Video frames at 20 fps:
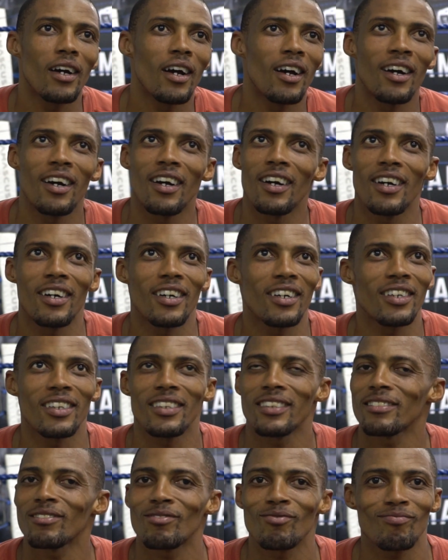I
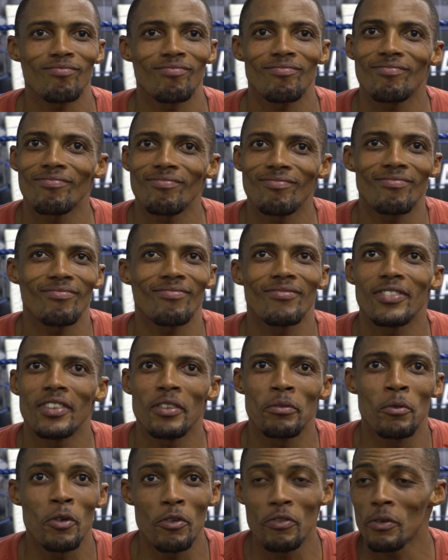
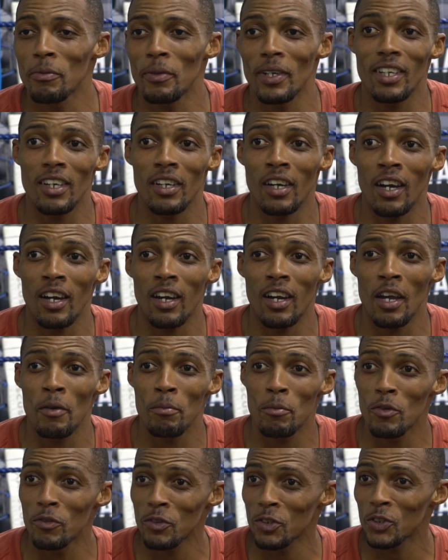
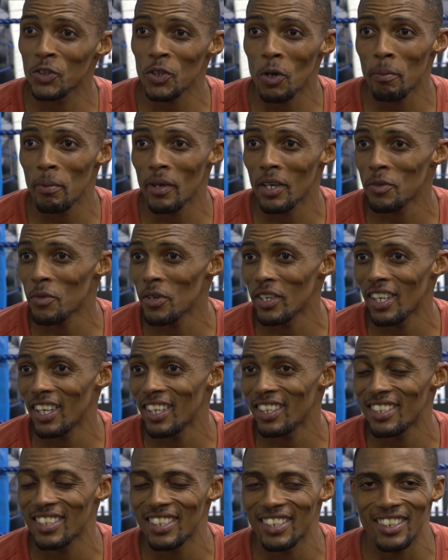moved to Joburg
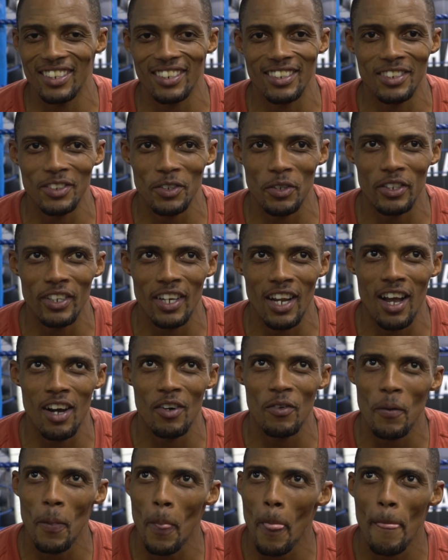2018, so
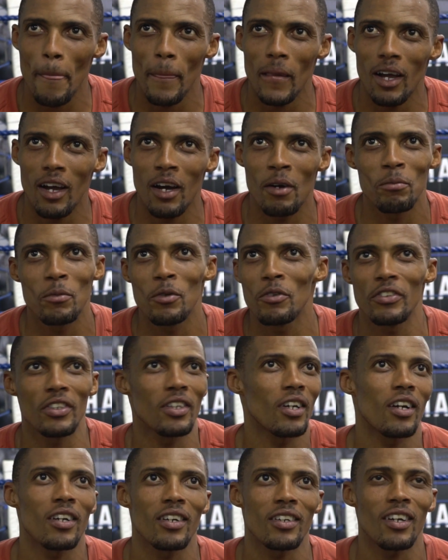now I'm
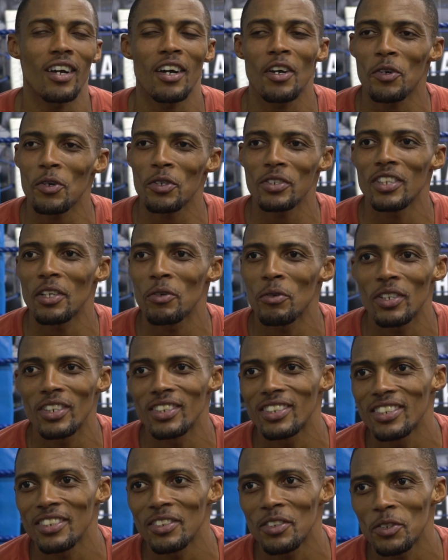moving across the
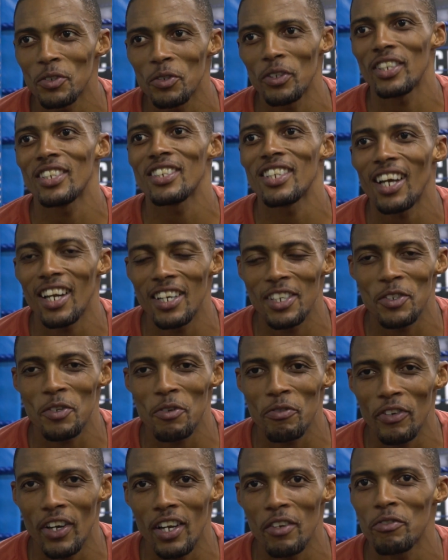world to Italy to
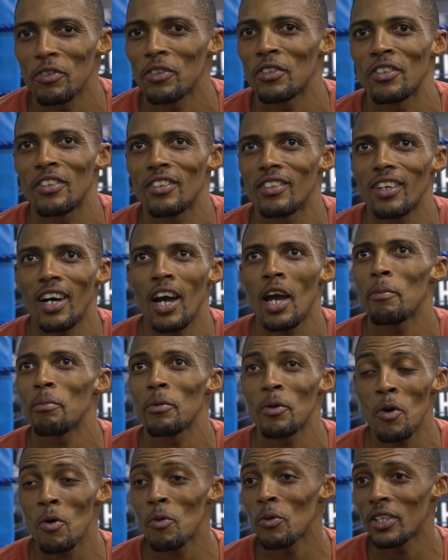fight for
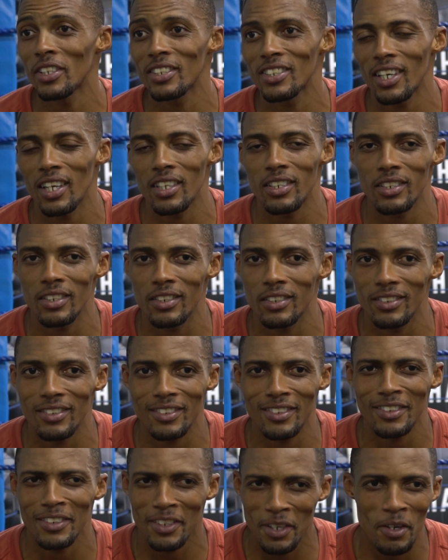IBO world title.
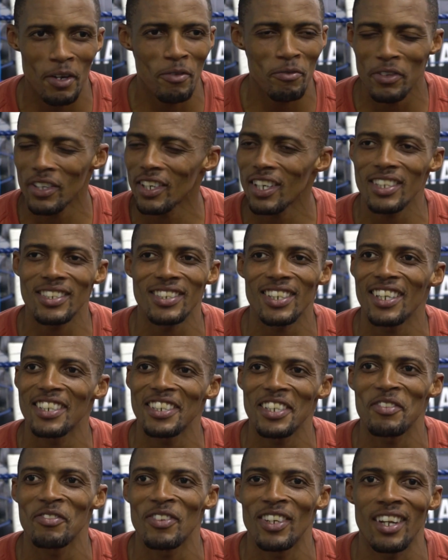I'm very
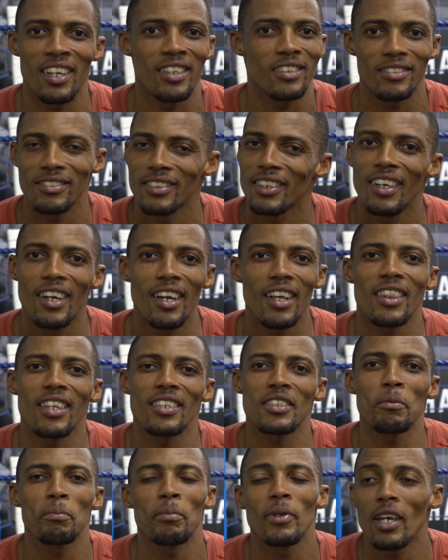excited, man, and
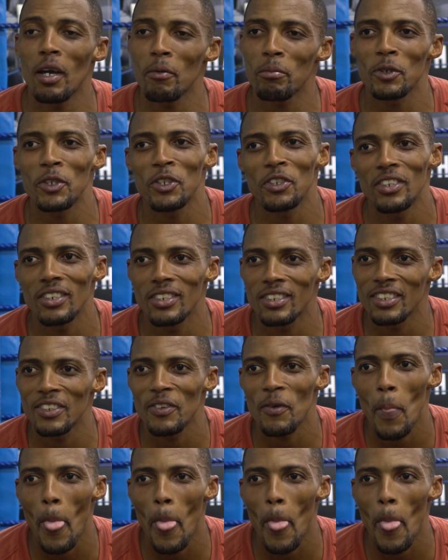that's a big opportunity.